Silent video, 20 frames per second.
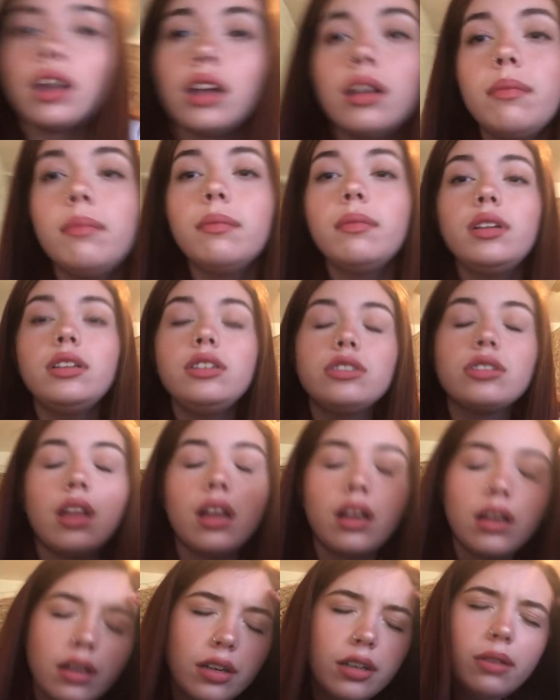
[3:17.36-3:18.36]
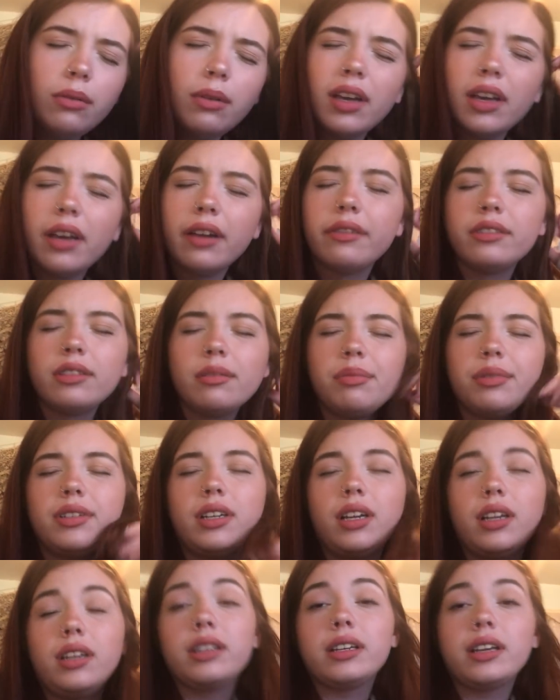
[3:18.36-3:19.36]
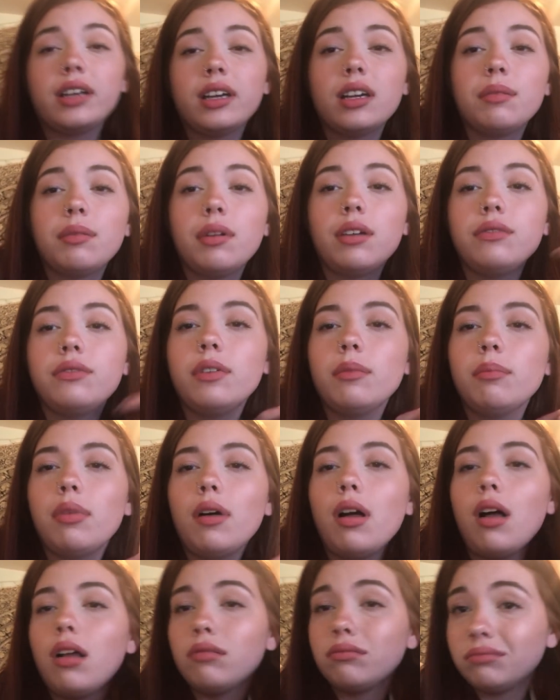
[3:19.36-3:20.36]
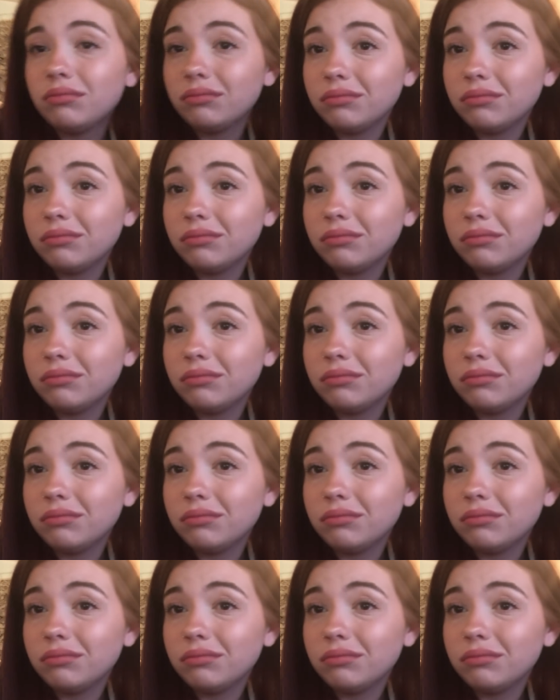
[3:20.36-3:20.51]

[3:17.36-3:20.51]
How much longer do I have to pretend to care about football?